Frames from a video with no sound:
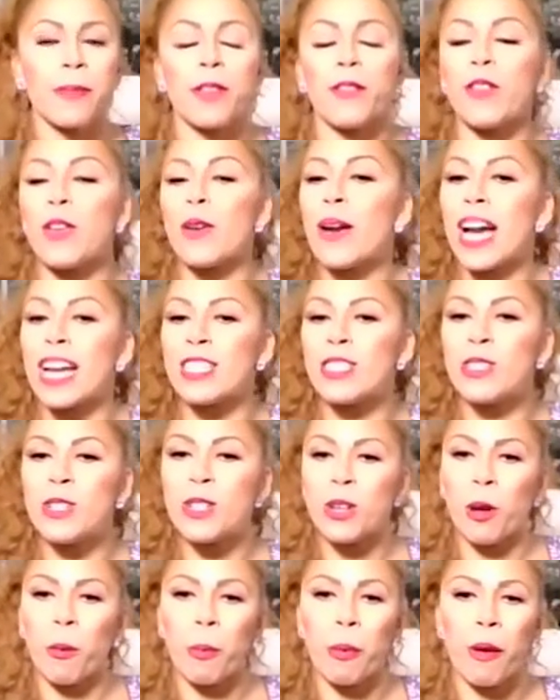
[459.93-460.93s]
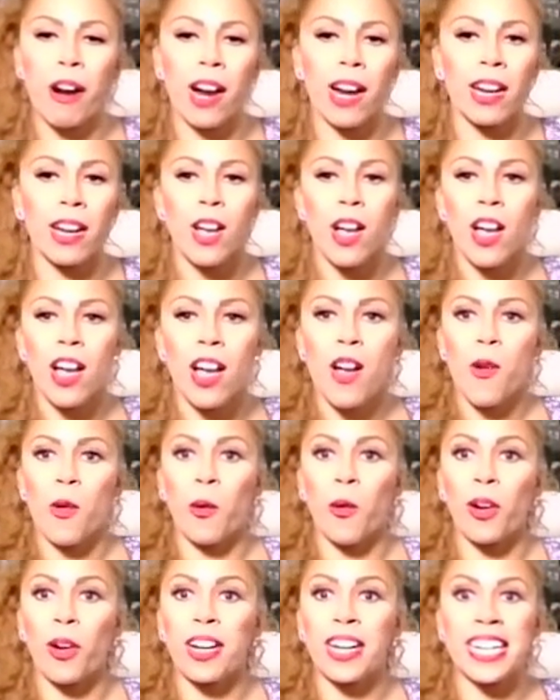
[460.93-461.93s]
If you guys do your part,
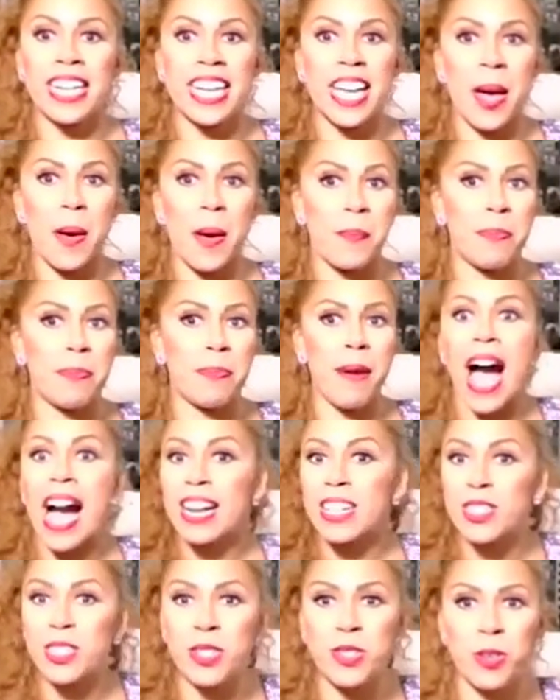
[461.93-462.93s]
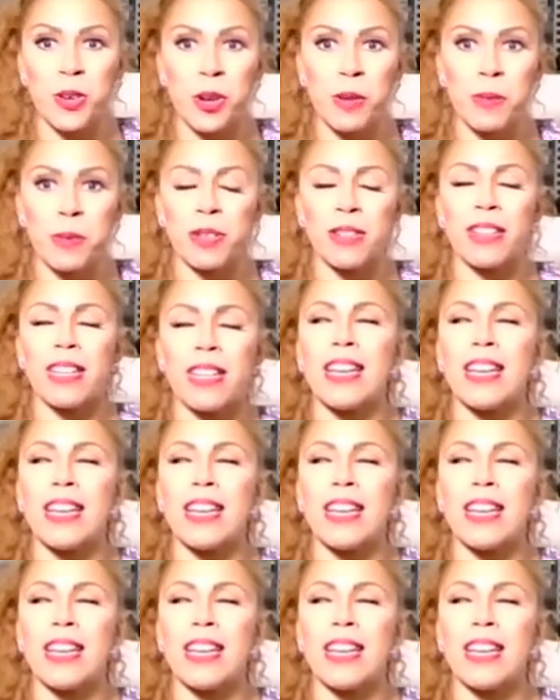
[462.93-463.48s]
we're going to get back to normal